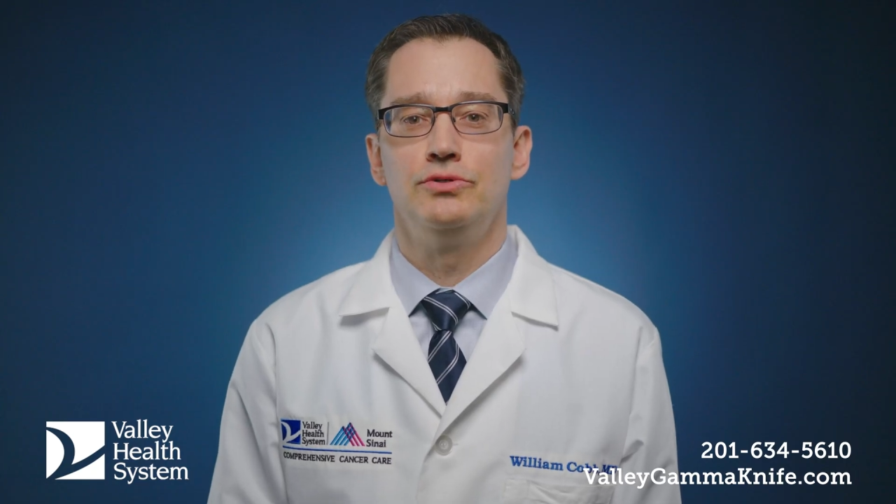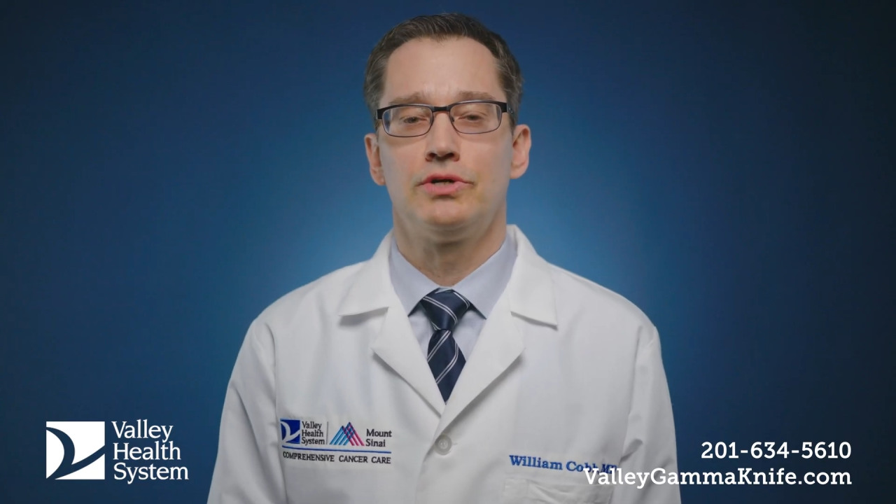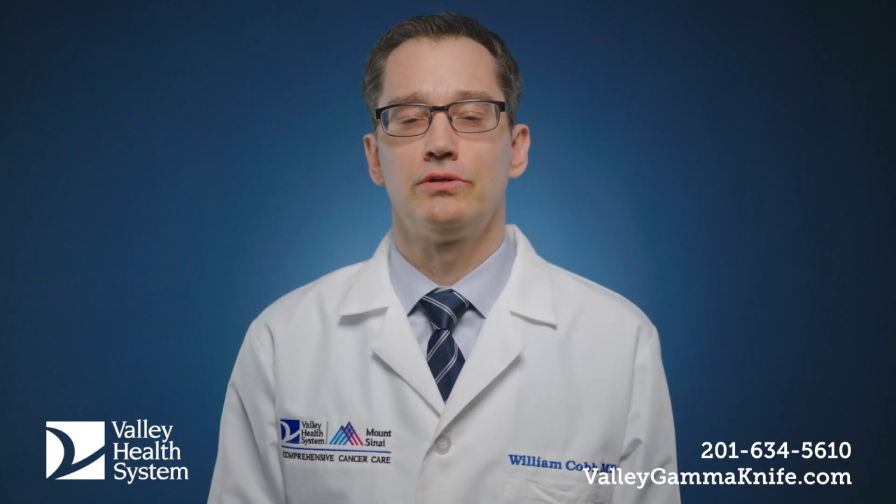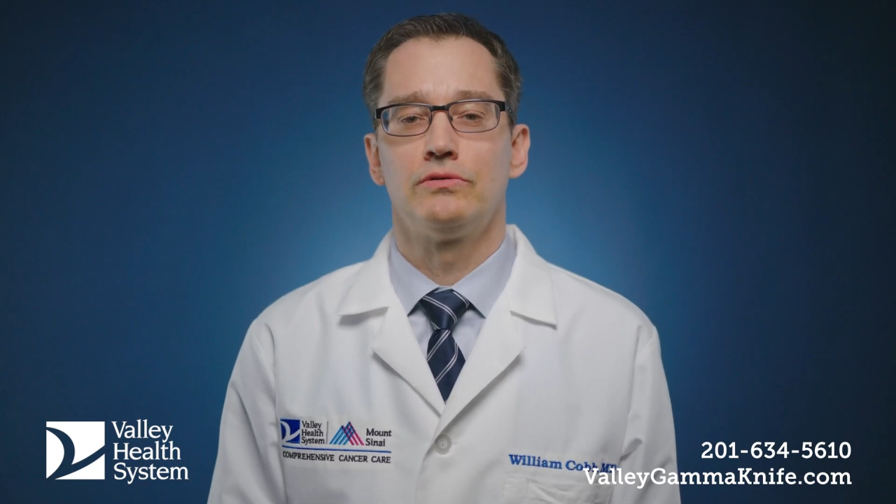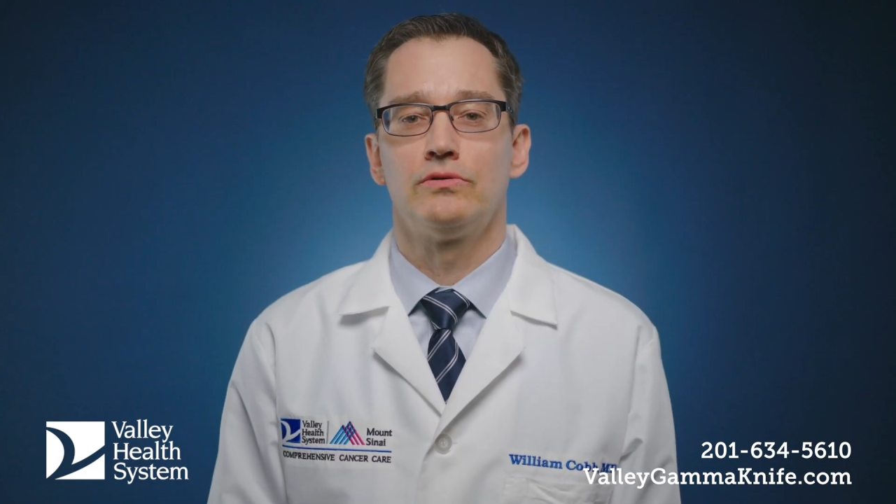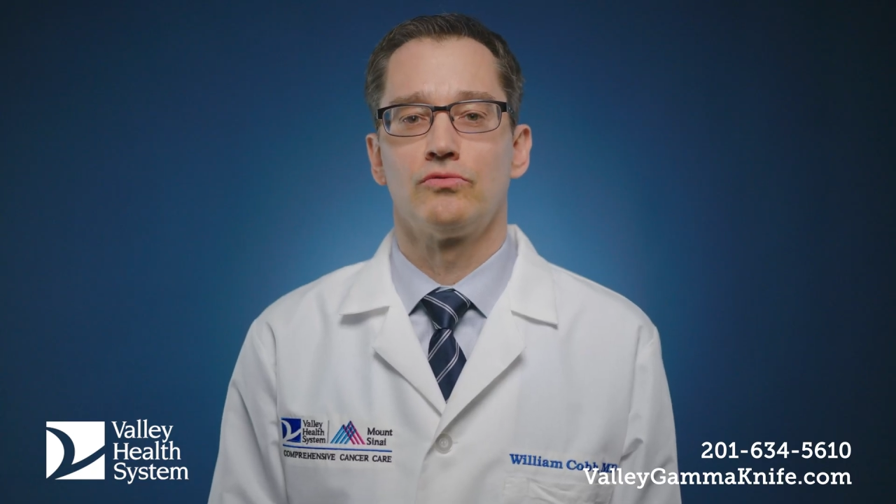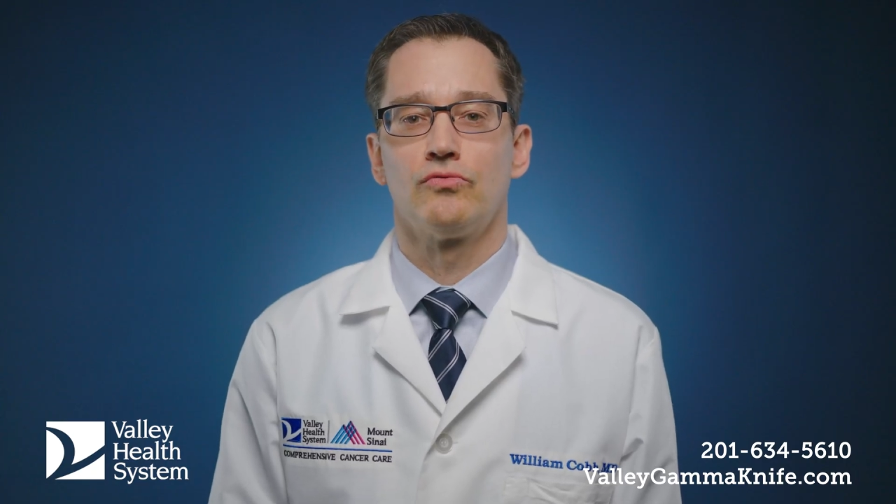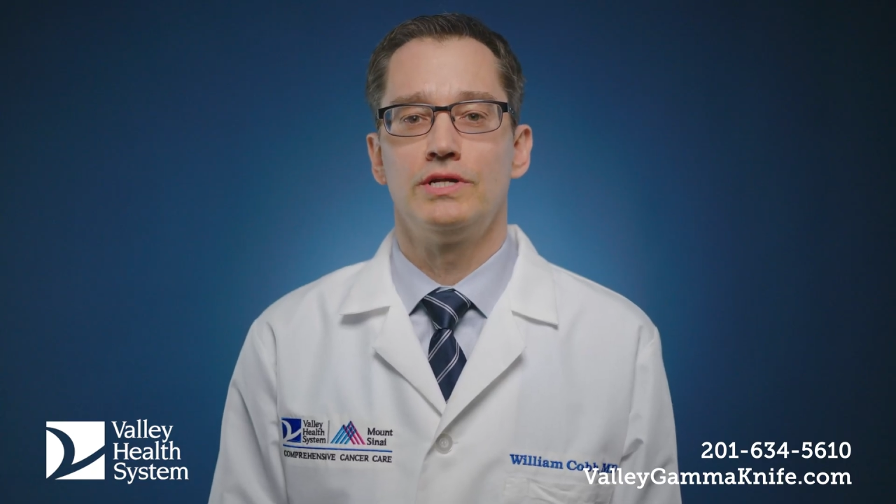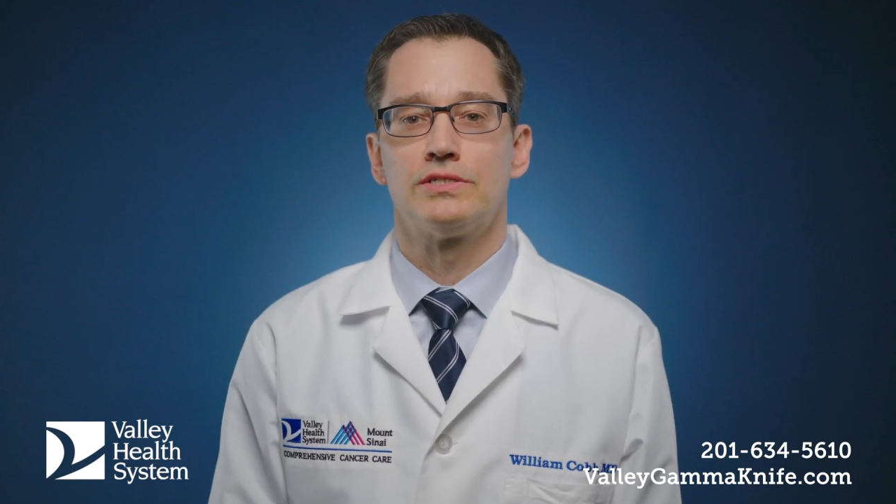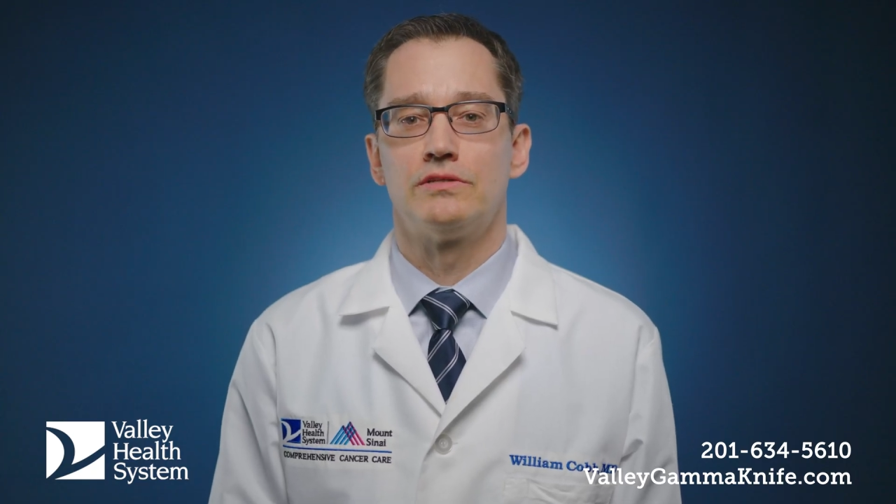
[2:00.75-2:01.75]
you can
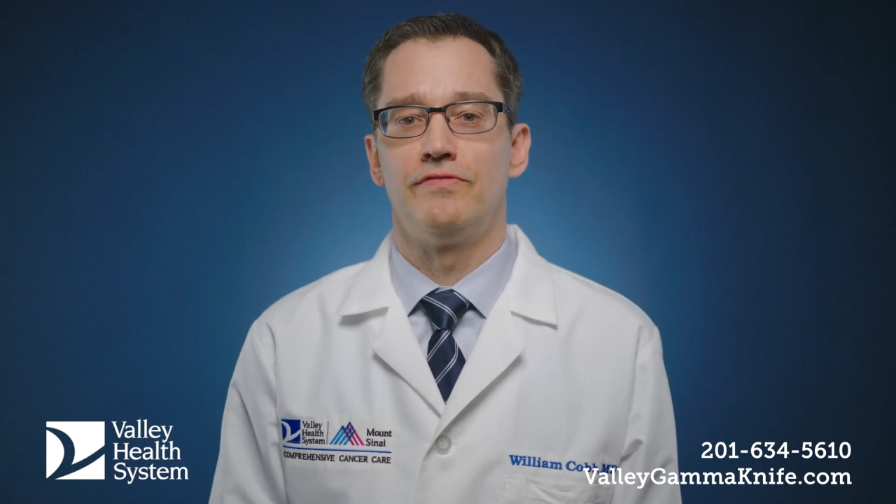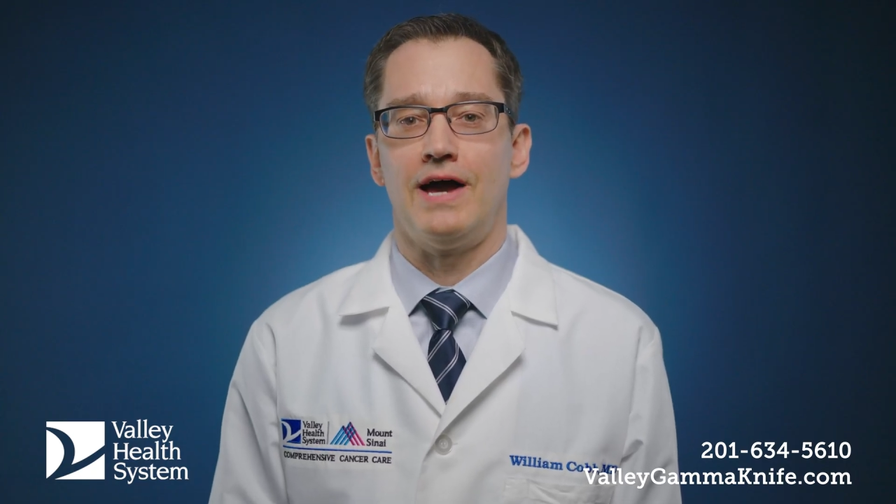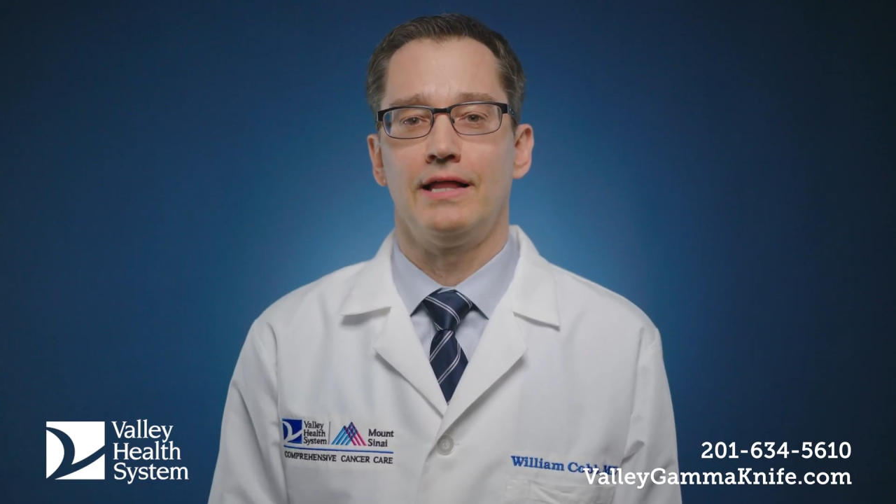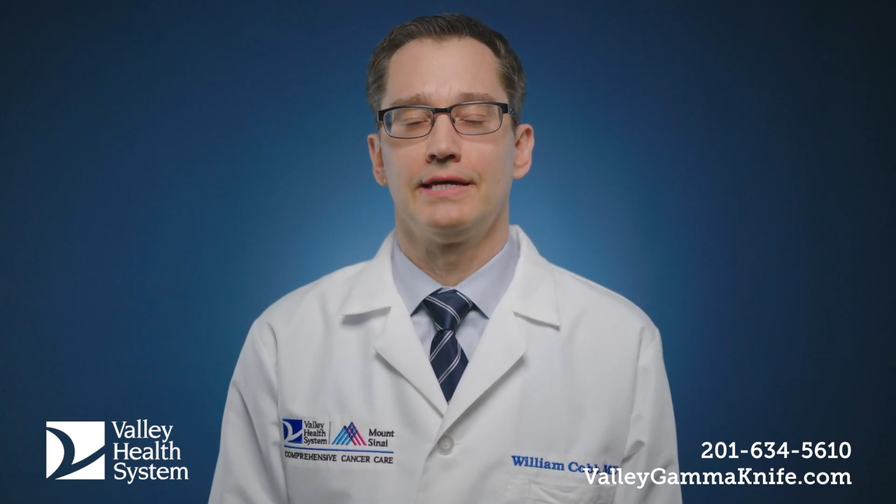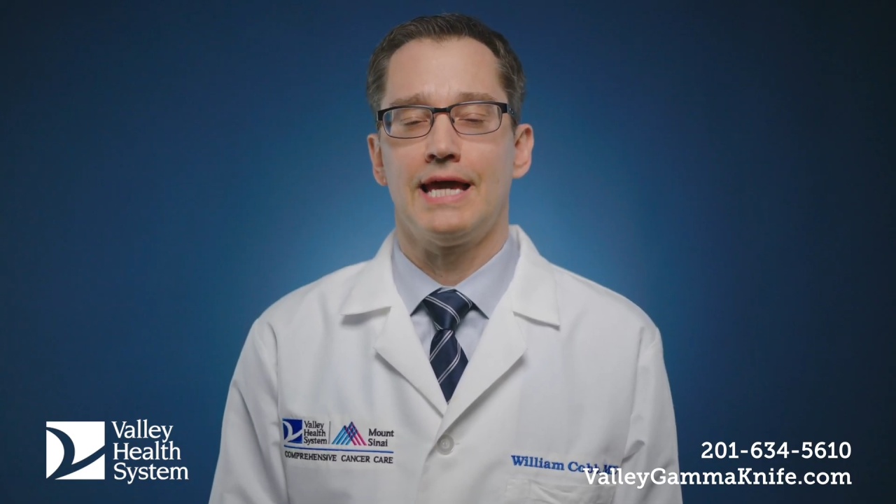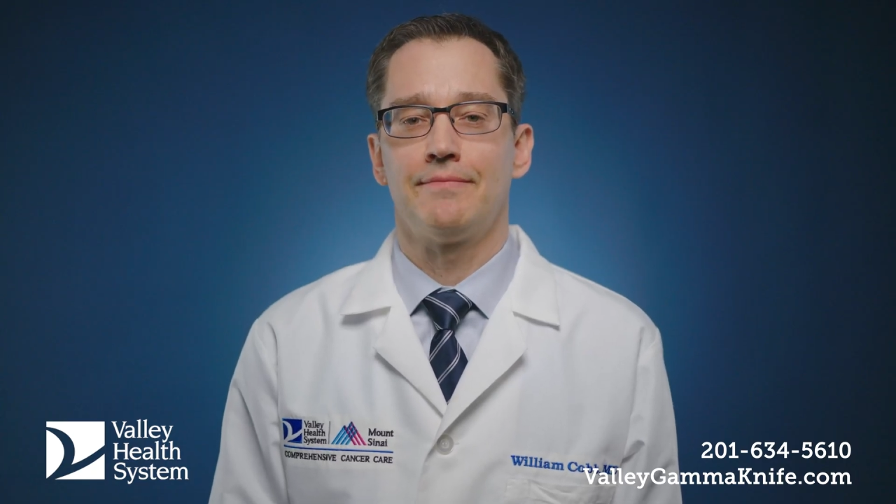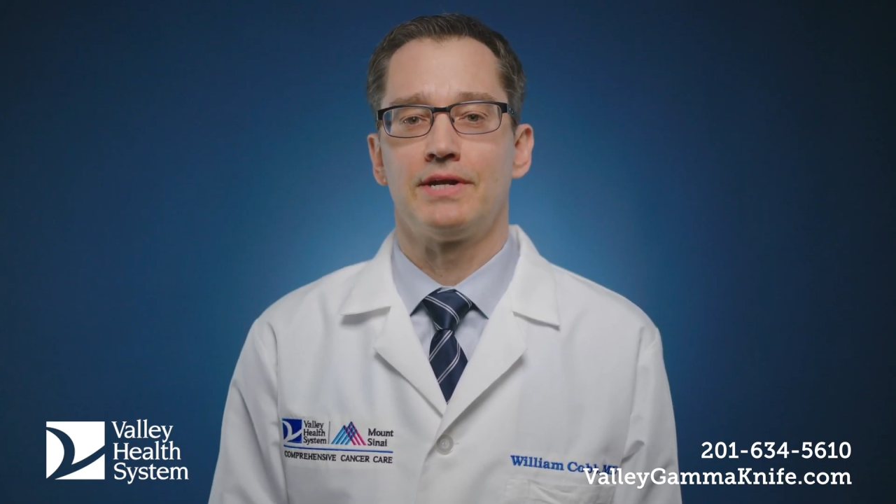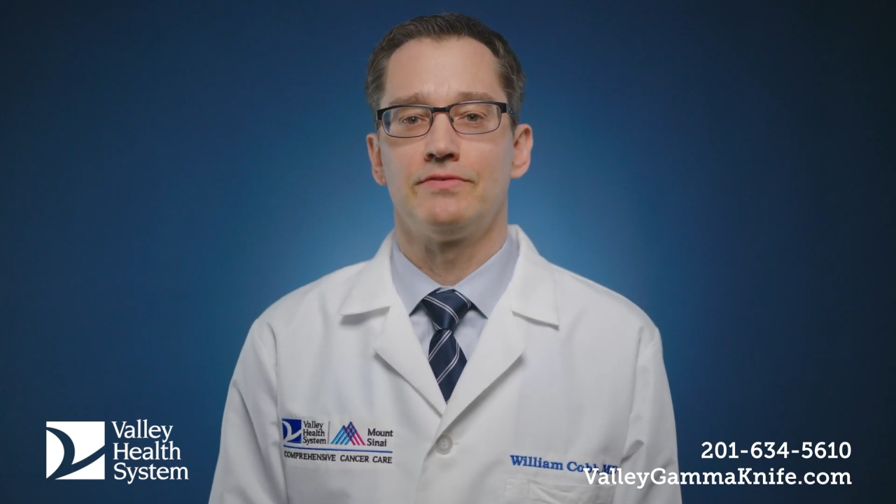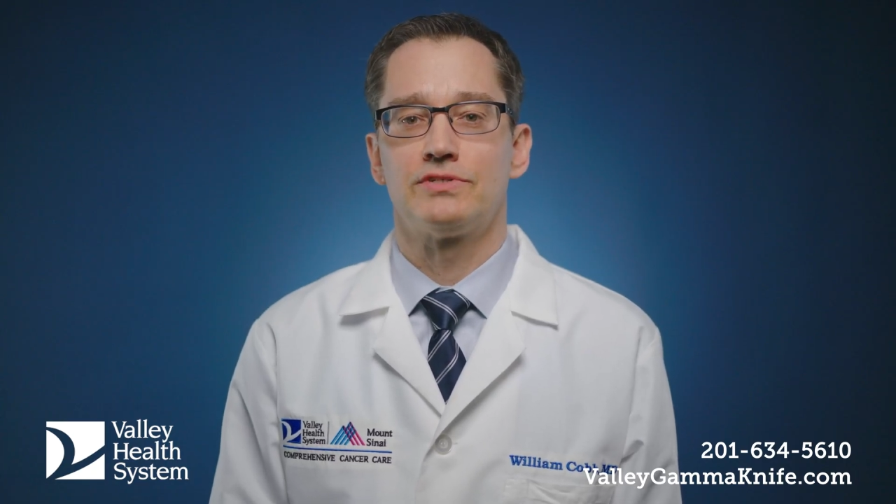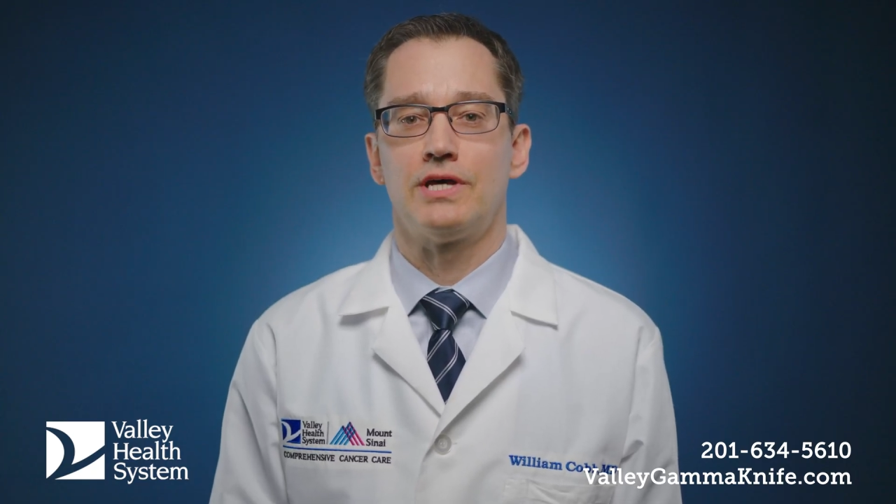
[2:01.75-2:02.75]
reach the Valley Gamma Knife